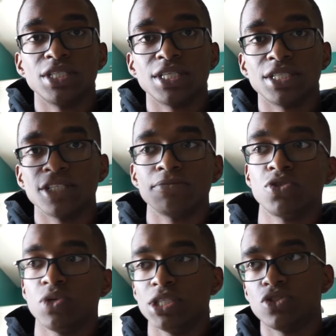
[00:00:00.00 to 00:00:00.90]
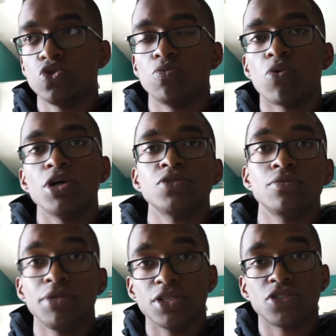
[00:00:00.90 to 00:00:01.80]
distance between two points would
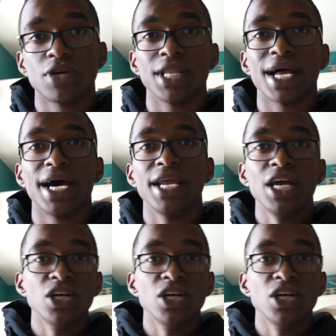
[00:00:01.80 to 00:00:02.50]
be a straight line.